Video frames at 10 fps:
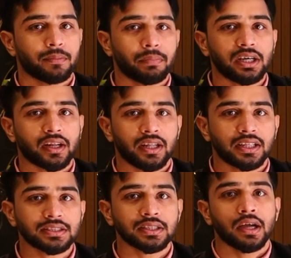inbuilt in
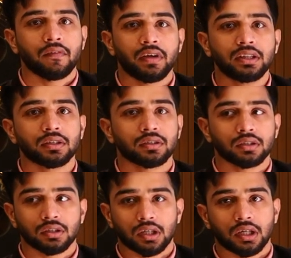this with
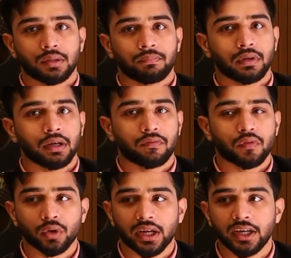
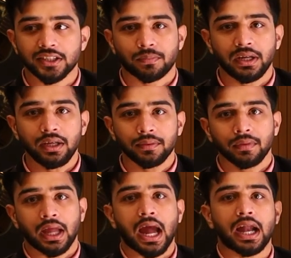4K display,
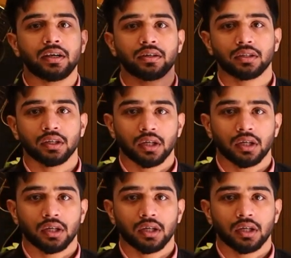and